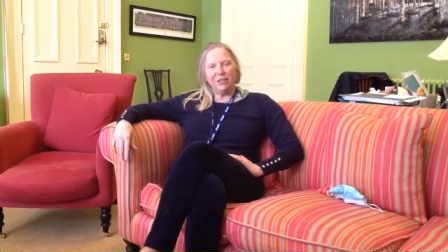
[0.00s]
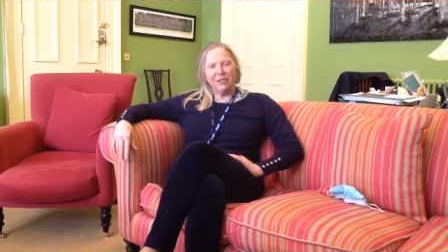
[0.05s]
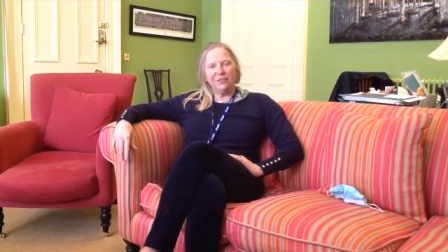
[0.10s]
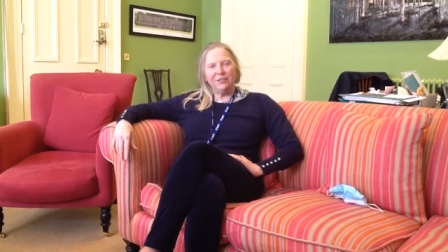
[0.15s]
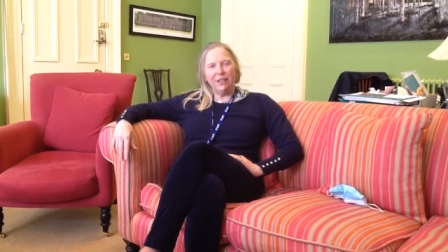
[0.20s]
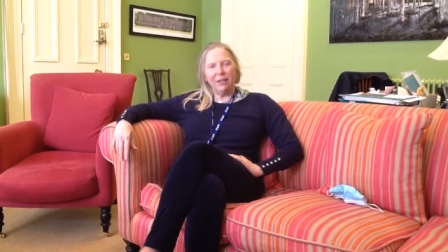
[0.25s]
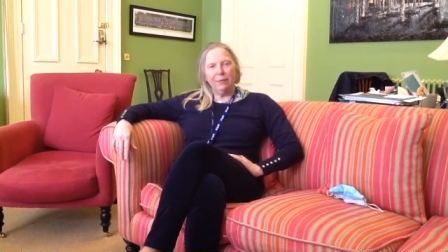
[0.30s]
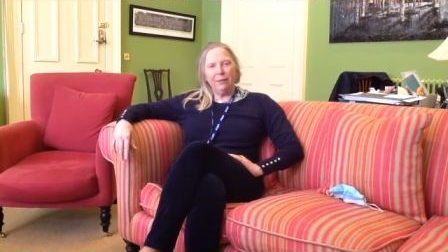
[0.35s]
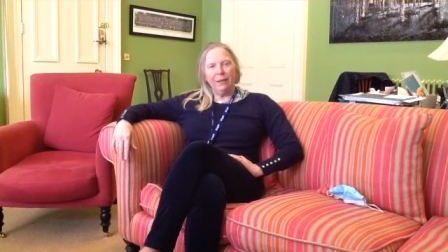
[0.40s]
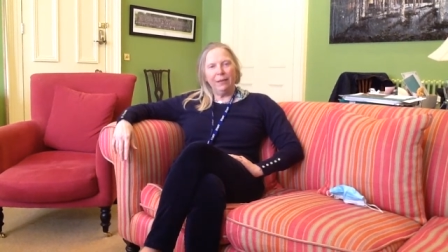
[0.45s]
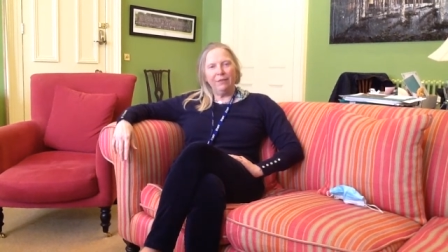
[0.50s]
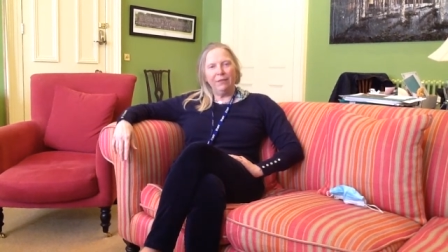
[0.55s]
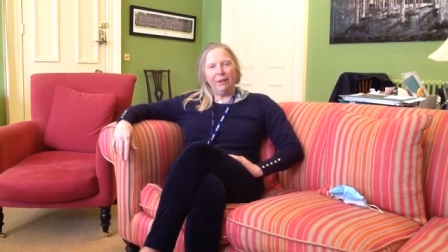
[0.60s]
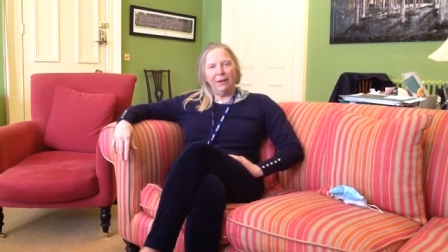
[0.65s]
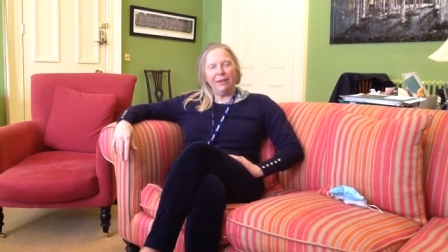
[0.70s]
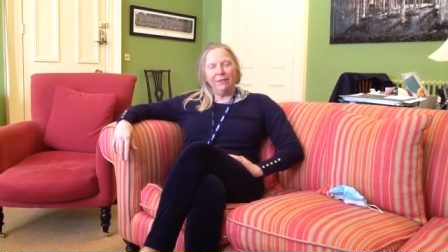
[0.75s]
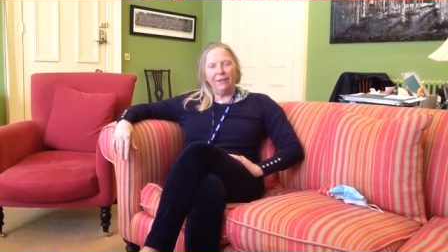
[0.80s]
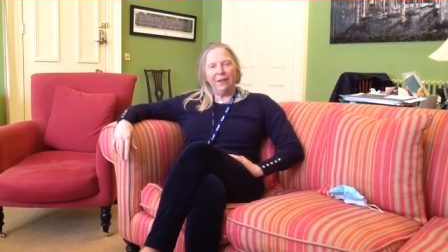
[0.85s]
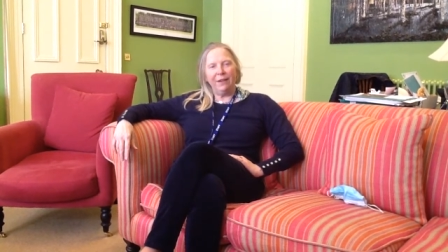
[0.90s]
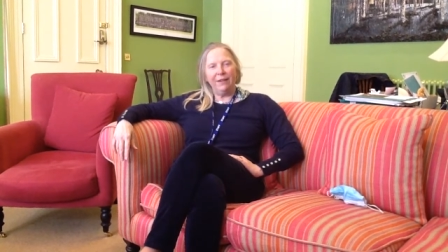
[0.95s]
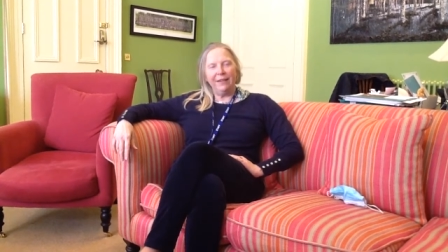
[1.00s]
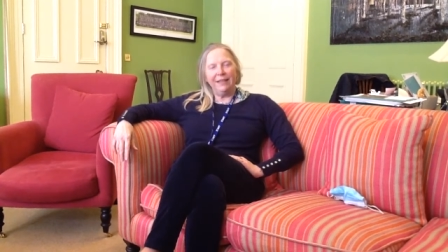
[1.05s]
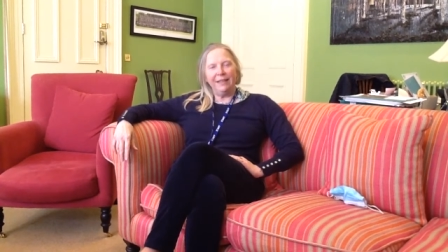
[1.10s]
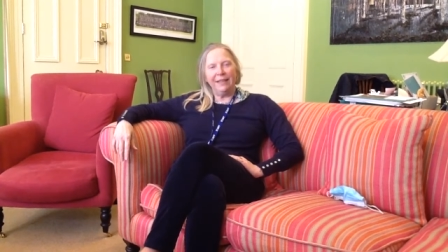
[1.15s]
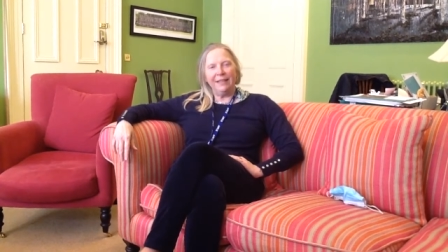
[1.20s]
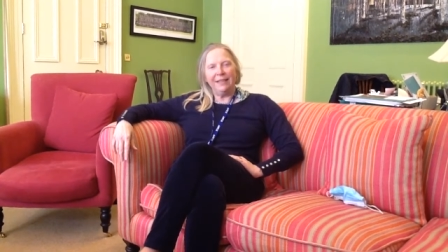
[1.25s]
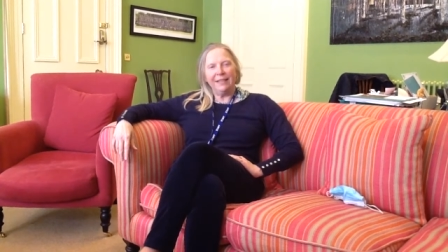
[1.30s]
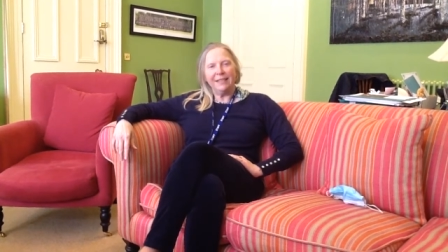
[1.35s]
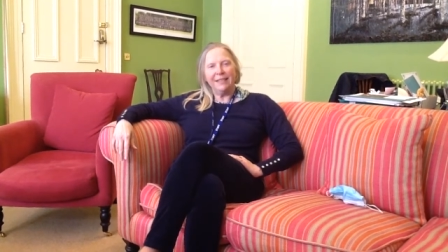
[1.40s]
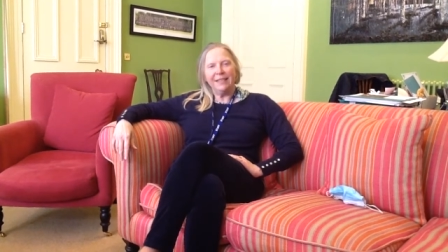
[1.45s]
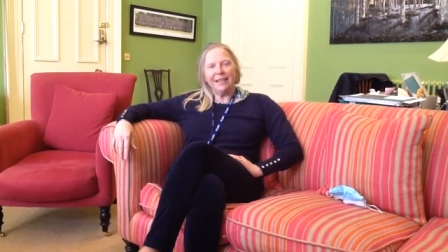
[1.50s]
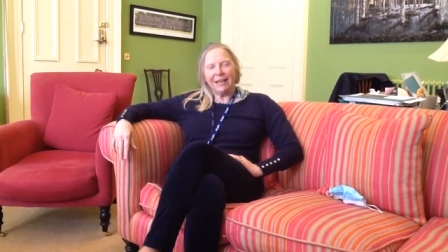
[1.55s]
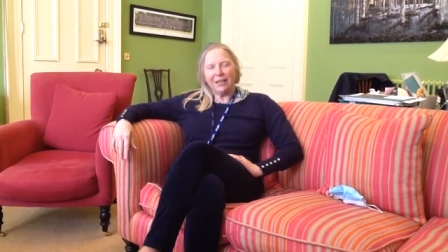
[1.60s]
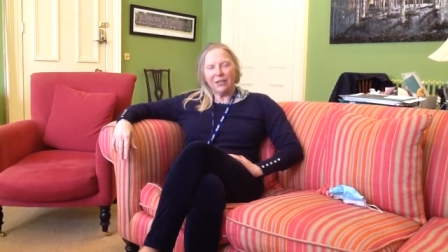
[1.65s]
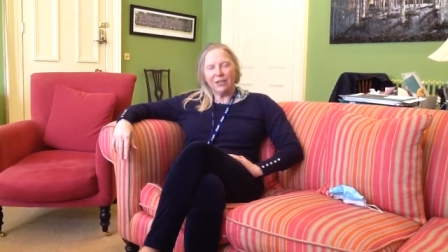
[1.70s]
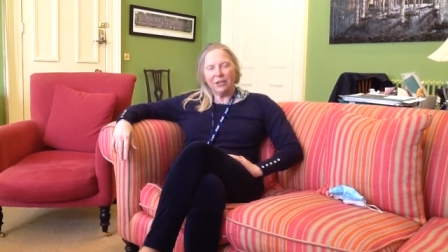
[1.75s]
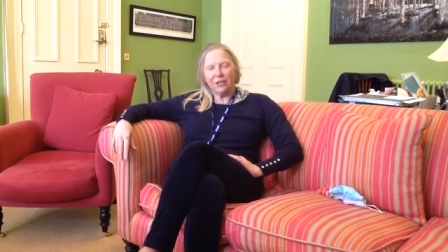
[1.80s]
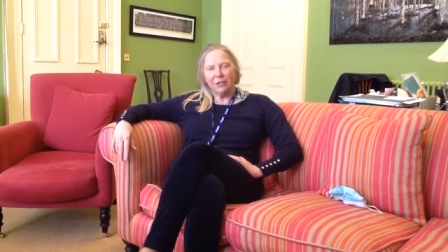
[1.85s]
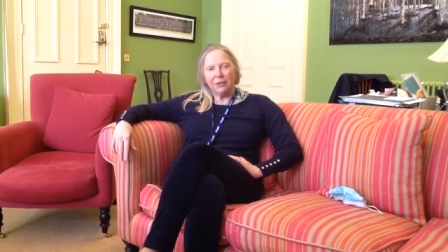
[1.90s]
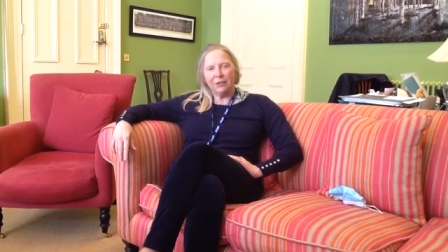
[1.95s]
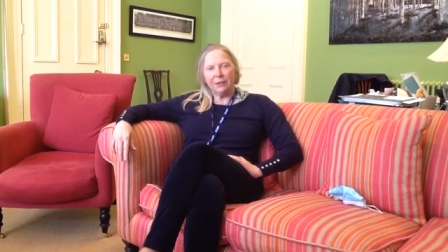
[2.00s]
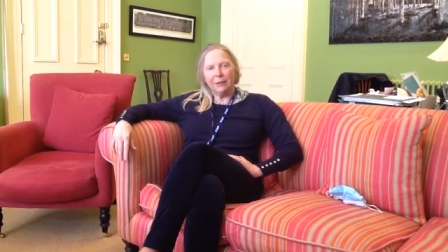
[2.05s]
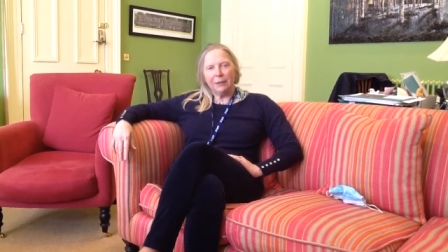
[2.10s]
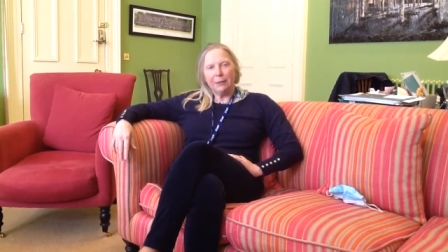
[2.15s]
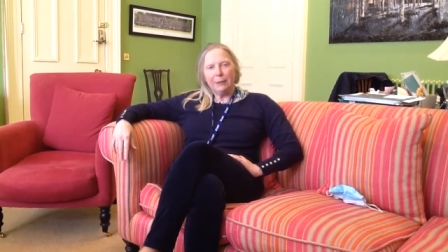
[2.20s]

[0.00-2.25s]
so we are very, very international.